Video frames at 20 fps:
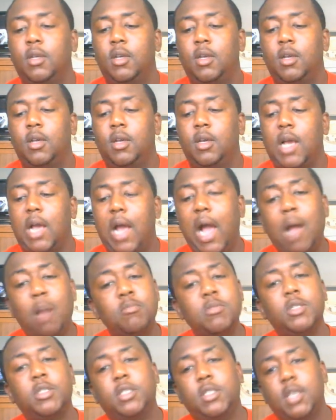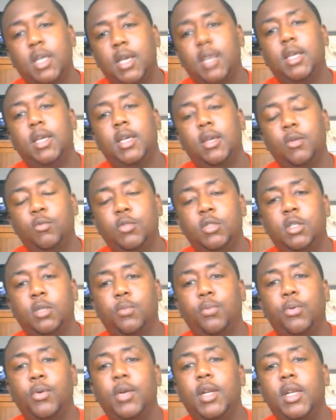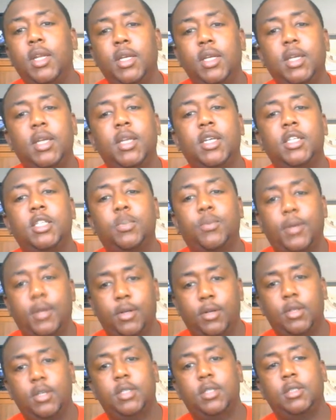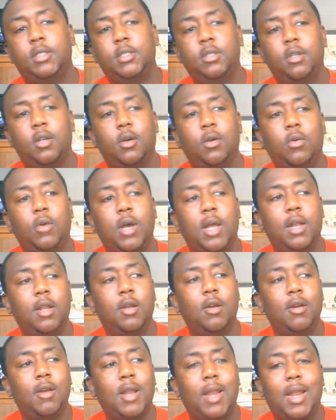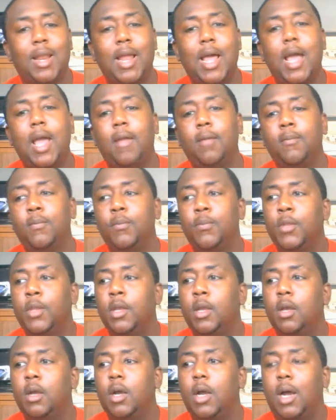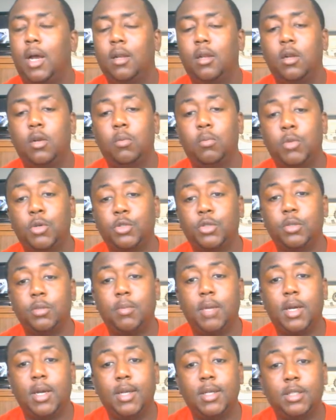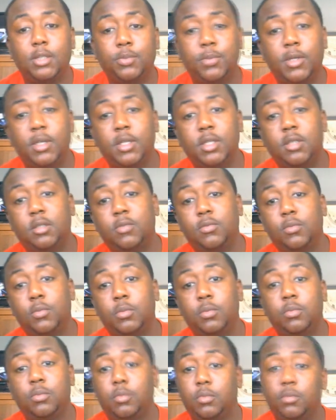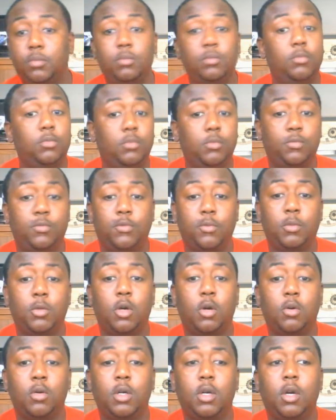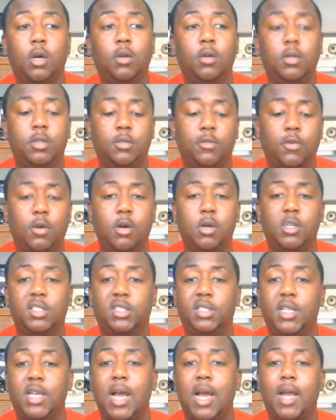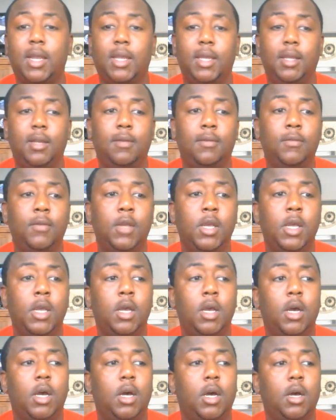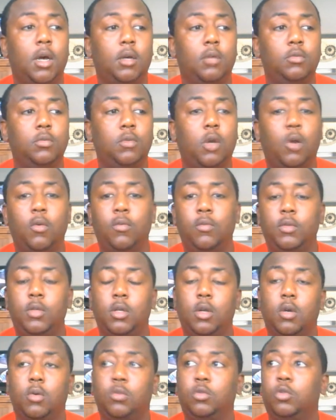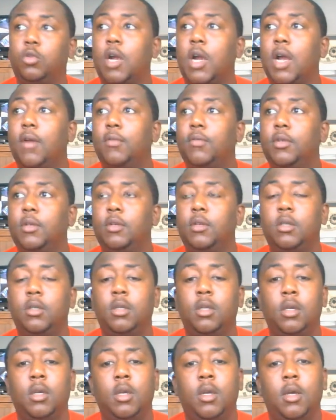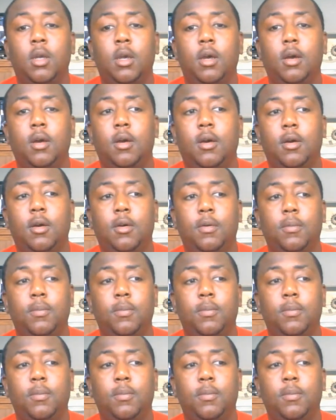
I must say it was a pretty good experience. I learned a lot. I learned most of my experience from Coca-Cola as far as docking, driving, um,